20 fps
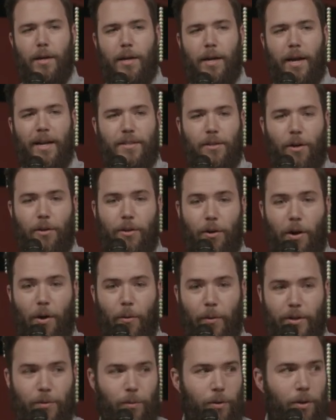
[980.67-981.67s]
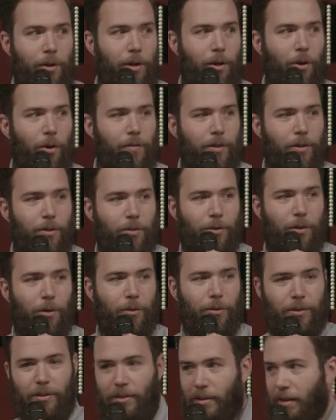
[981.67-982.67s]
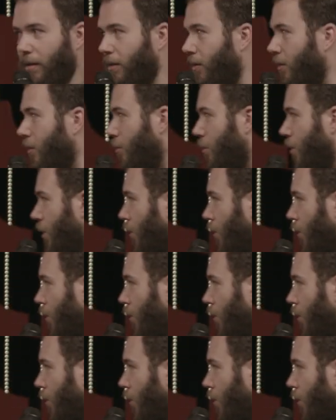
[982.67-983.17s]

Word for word: it's, you're always looking over your shoulder and I hope